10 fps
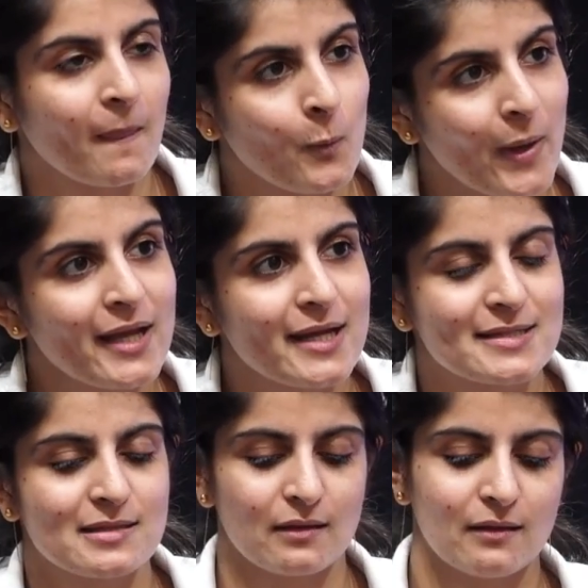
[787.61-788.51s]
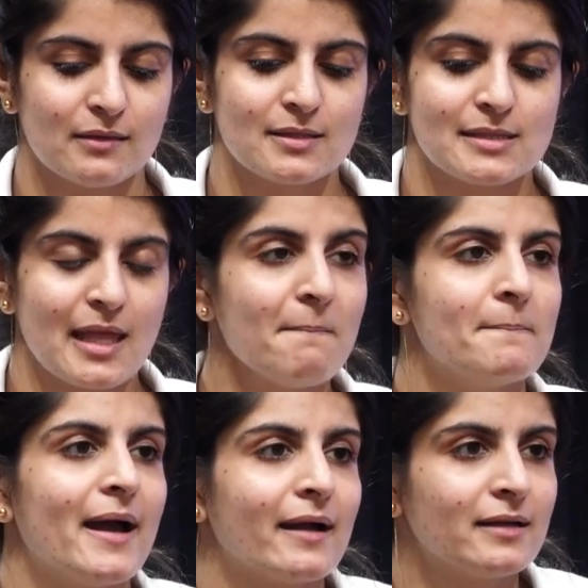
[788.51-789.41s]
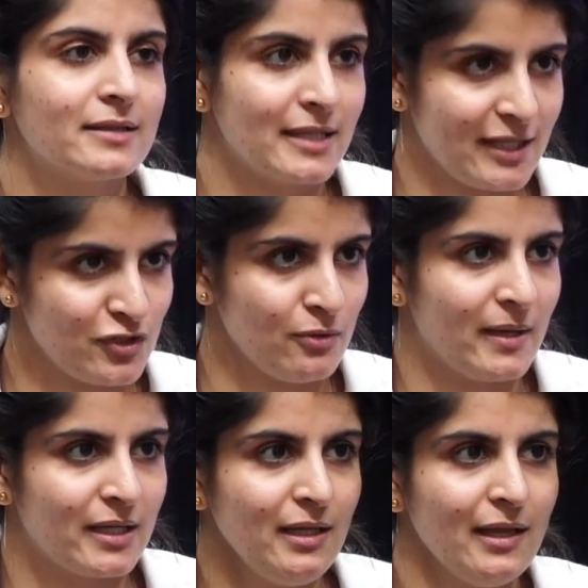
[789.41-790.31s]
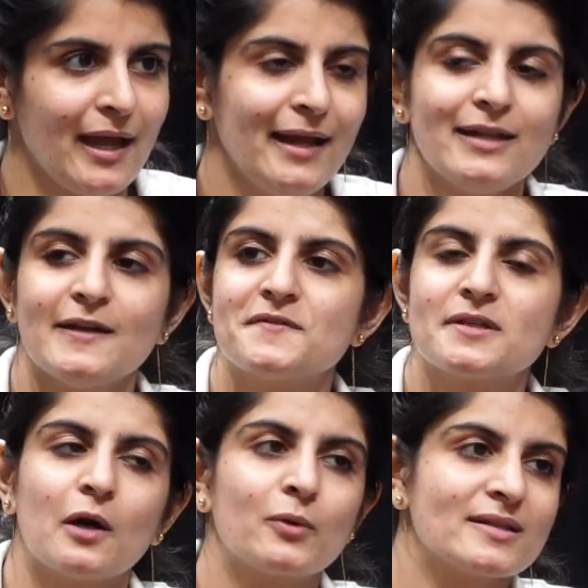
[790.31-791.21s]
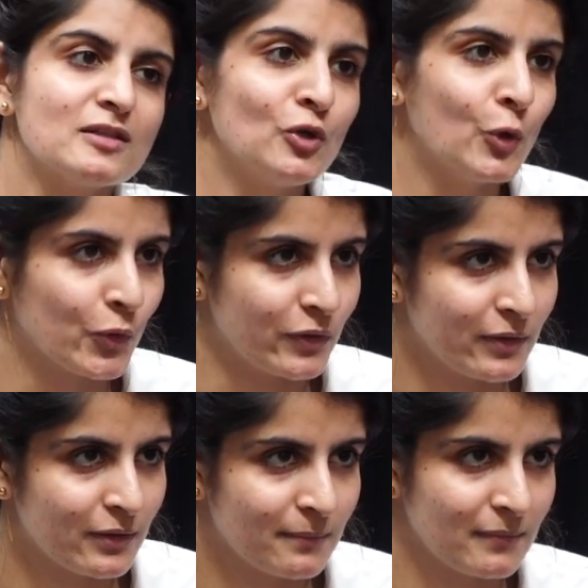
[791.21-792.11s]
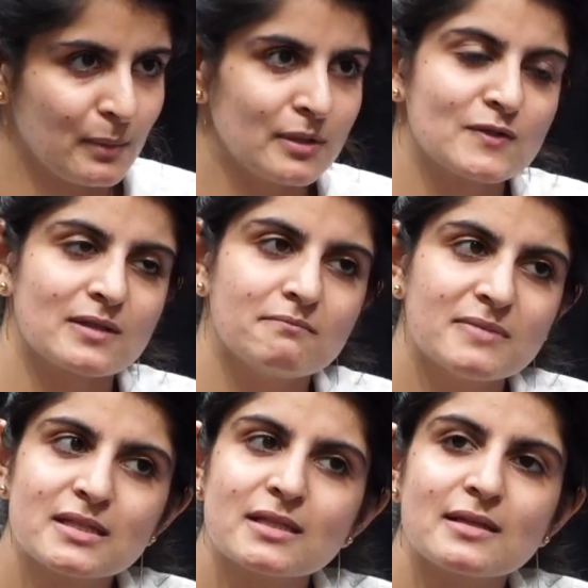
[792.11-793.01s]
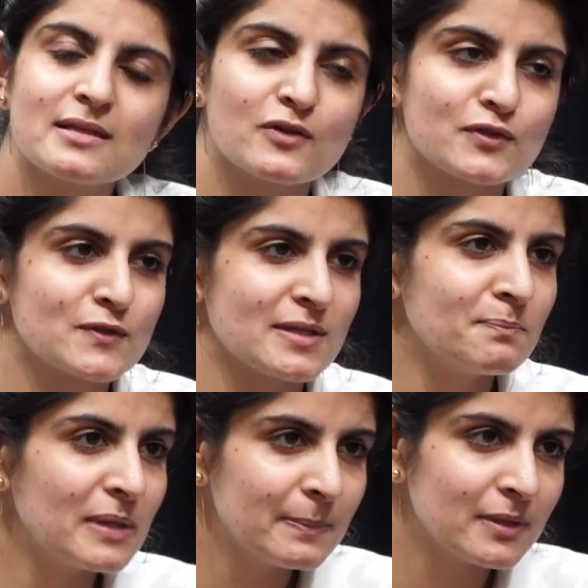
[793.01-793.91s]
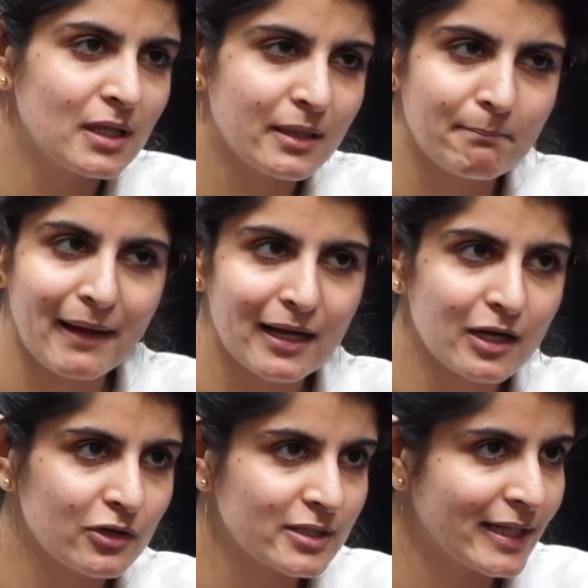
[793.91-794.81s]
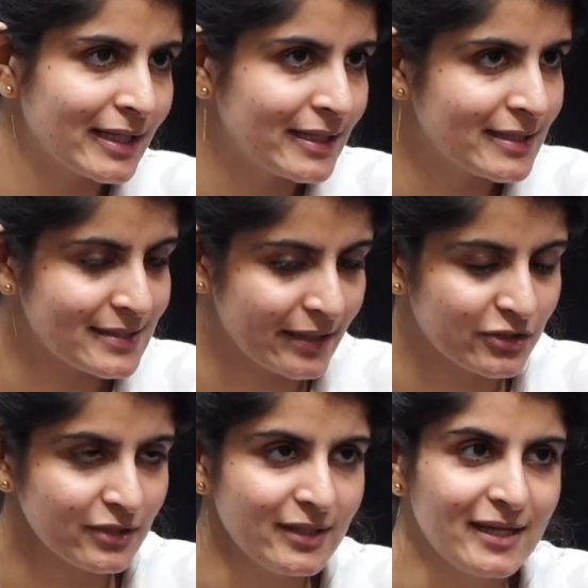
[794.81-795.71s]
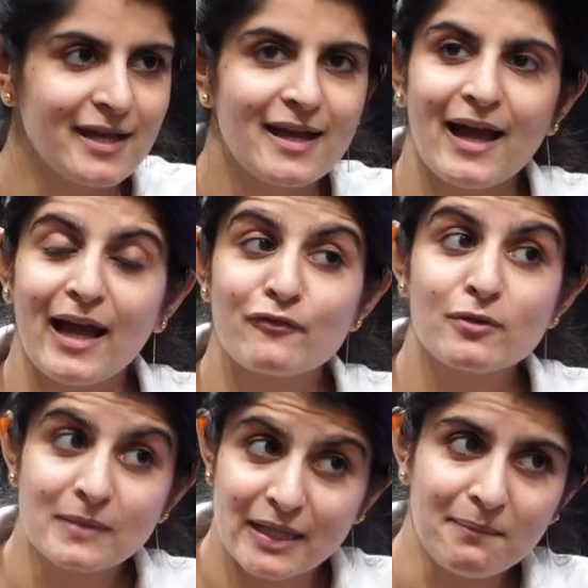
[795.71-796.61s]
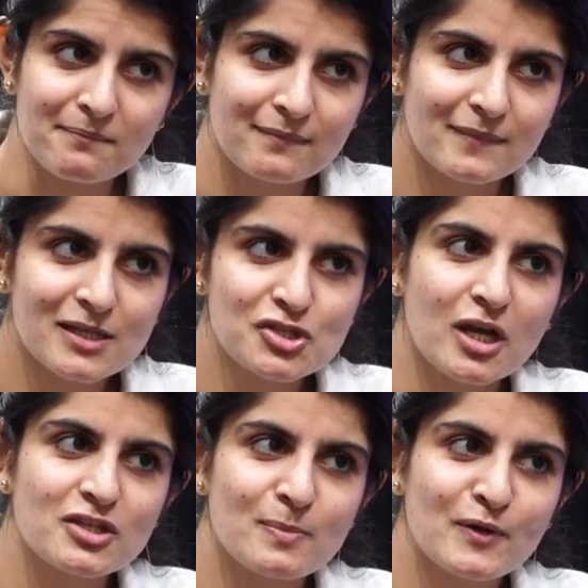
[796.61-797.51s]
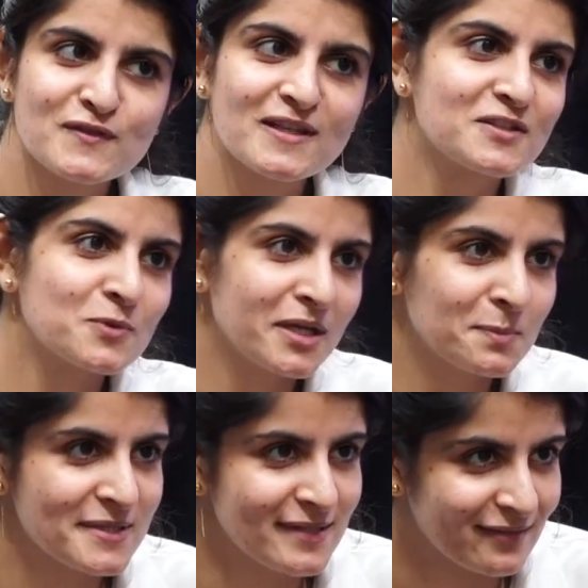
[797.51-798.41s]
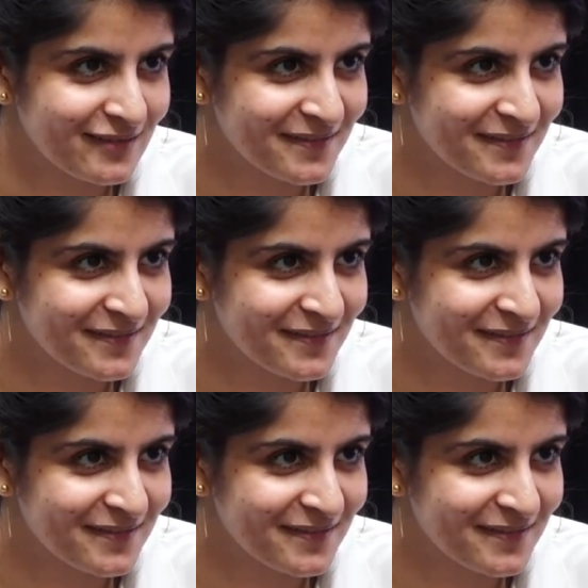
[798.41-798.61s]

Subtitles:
Whereas the same bank takes your money and gives it out as a loan, maybe to some businesses or to some people in Bangalore, Delhi, etc. And from them, they charge about 6 to 8%.